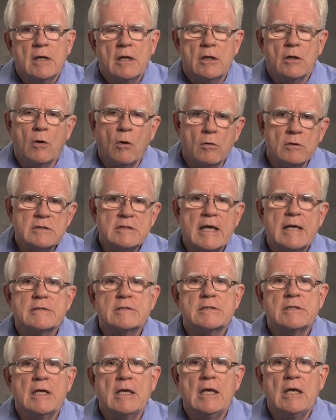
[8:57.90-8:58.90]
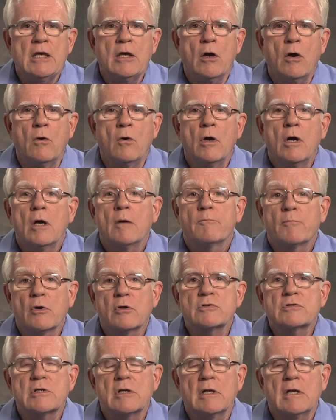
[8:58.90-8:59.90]
It holds that CEO
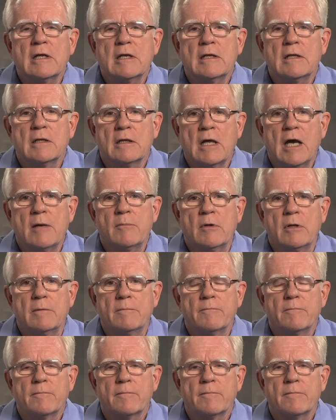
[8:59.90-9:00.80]
personally liable.